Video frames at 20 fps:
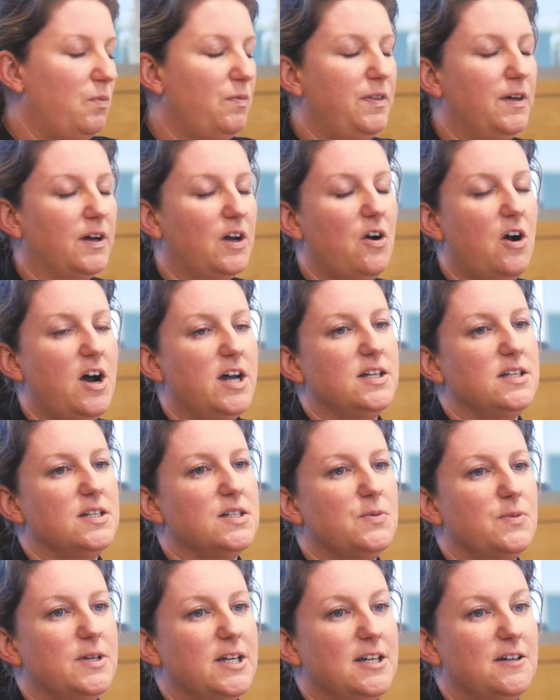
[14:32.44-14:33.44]
the
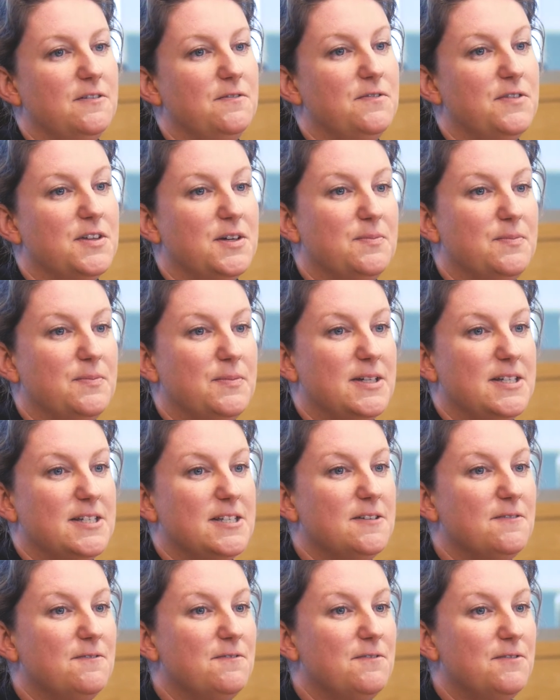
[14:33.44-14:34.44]
guidance we give them
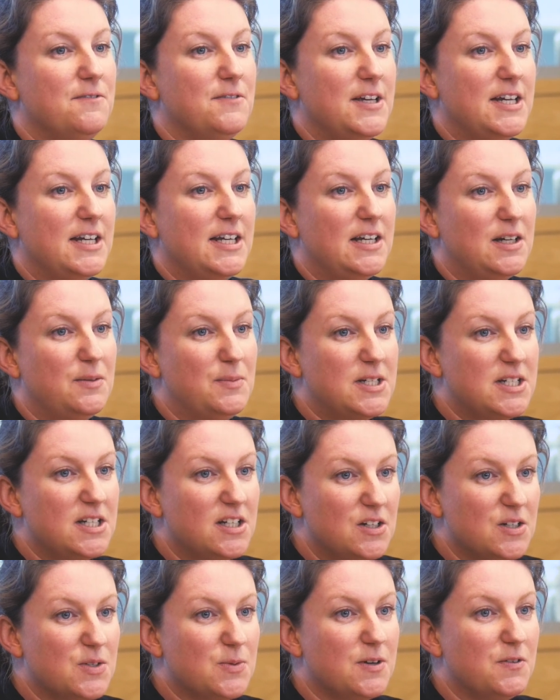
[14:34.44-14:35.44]
is fairly
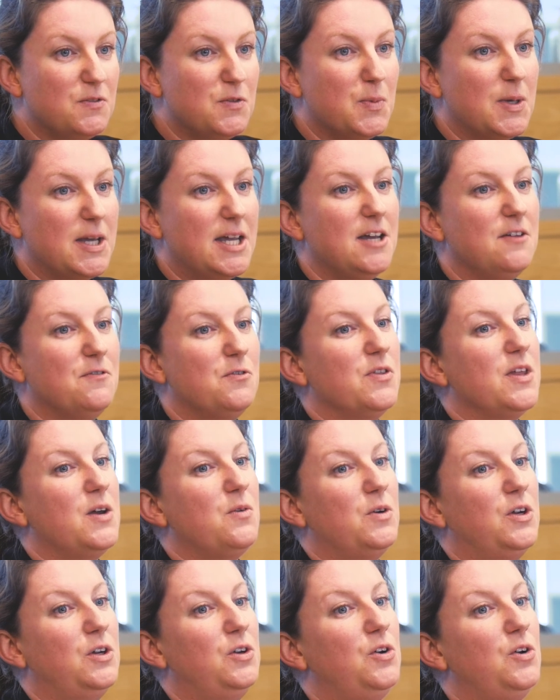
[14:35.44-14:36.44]
limited because we have to be careful that
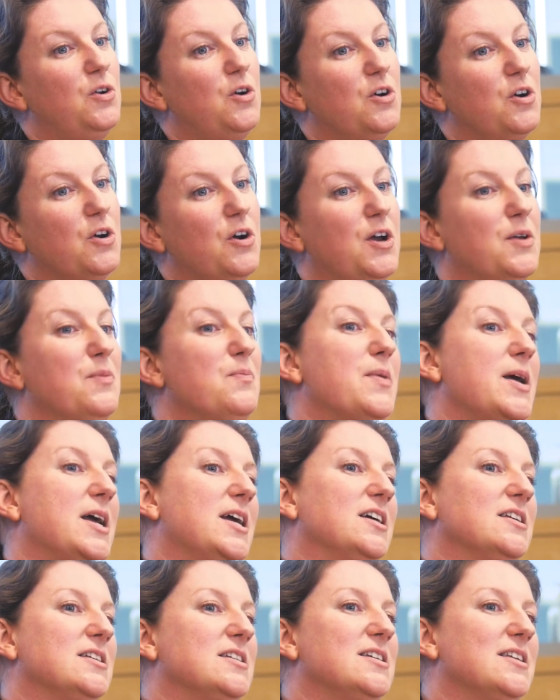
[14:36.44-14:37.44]
we're not going
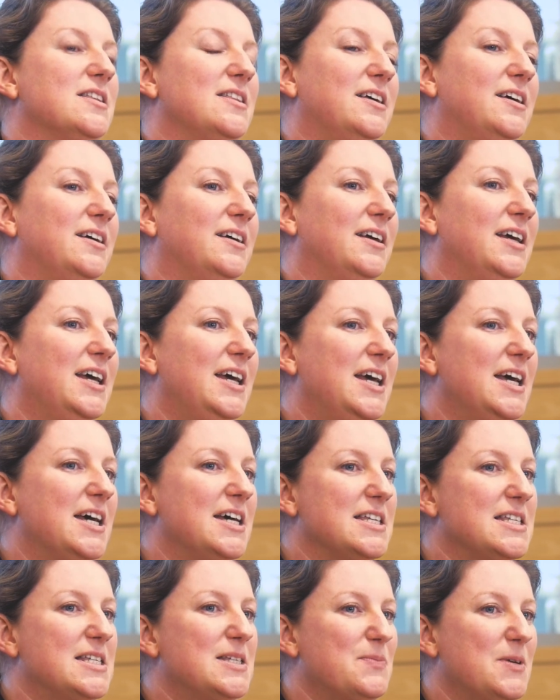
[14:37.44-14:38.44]
back into the
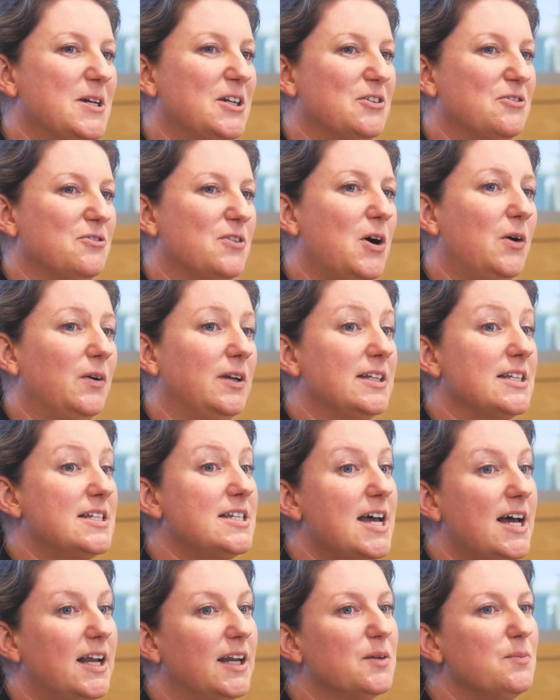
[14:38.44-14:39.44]
inspector role and
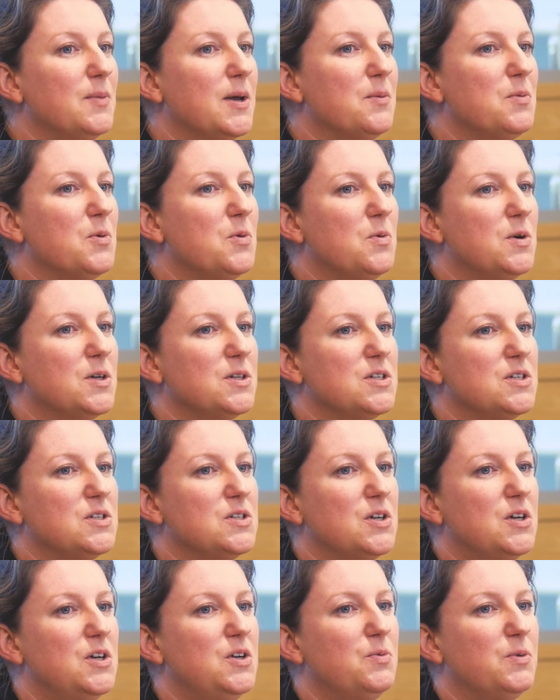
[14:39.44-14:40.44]
telling people what to
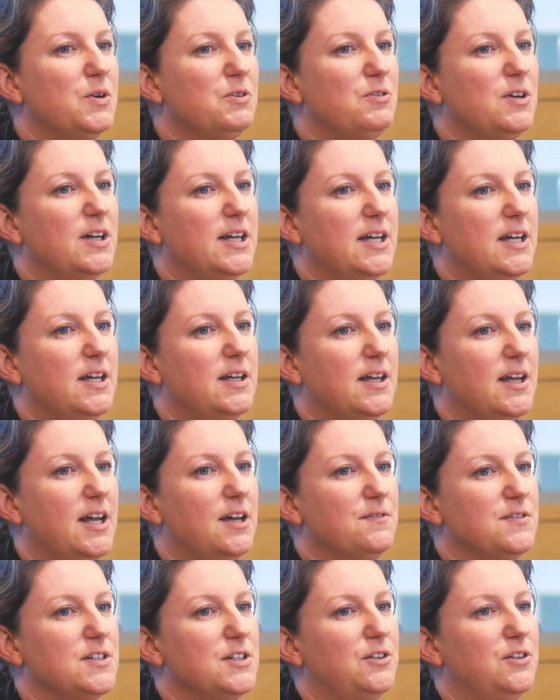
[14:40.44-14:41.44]
do. We really
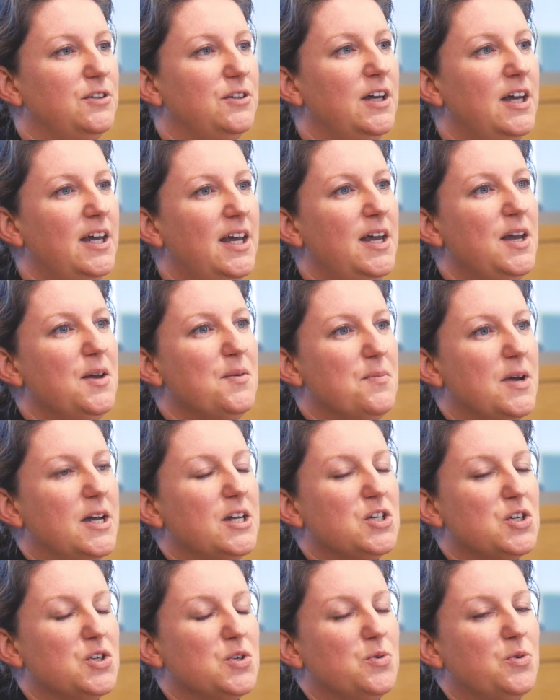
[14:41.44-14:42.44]
have to make
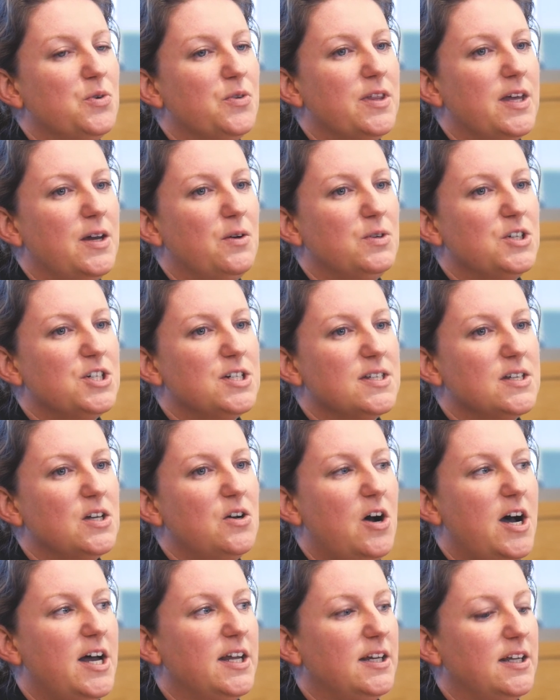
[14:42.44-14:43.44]
sure that we're just
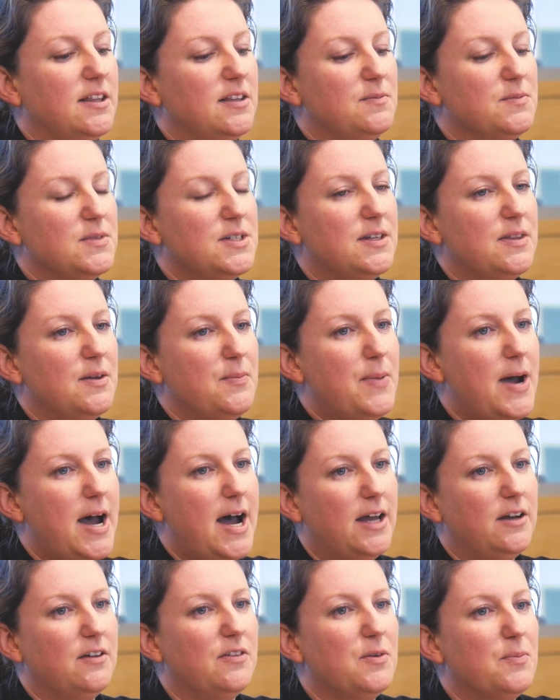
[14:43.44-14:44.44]
guiding them to the
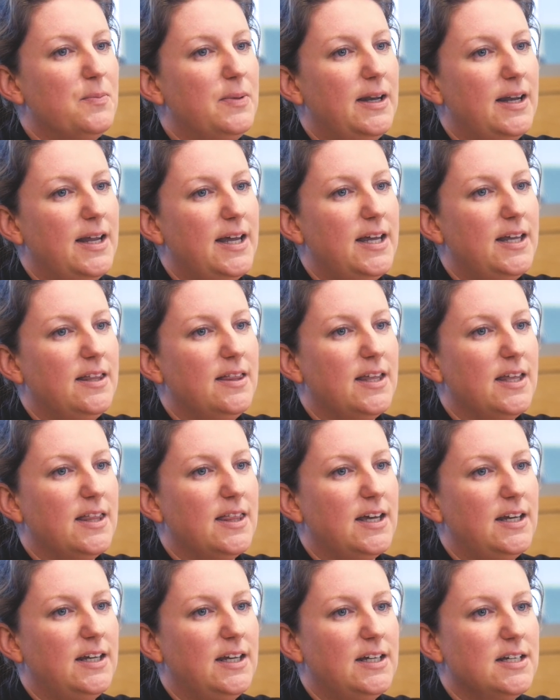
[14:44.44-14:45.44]
part of the plan that
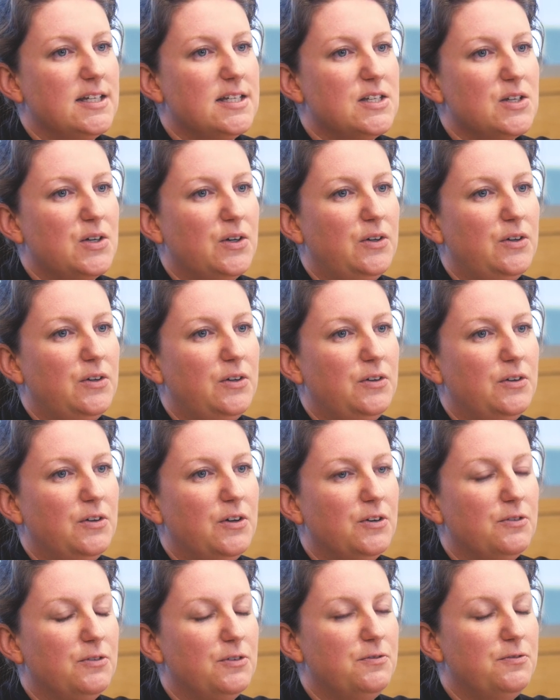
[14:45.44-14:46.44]
they need to
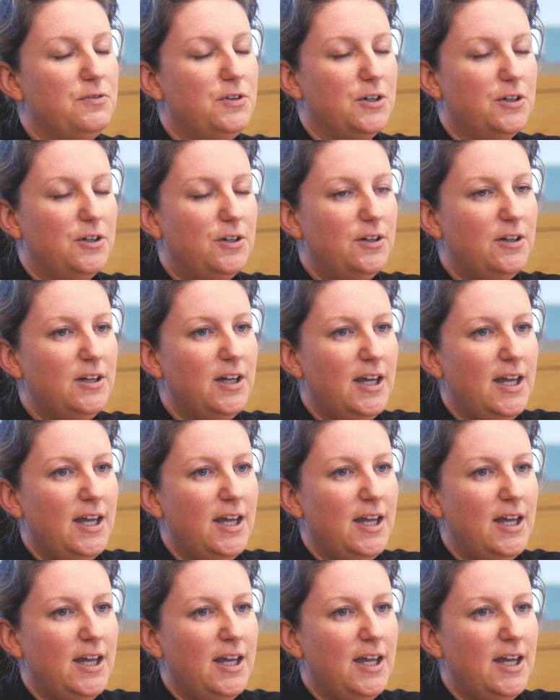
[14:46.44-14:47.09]
review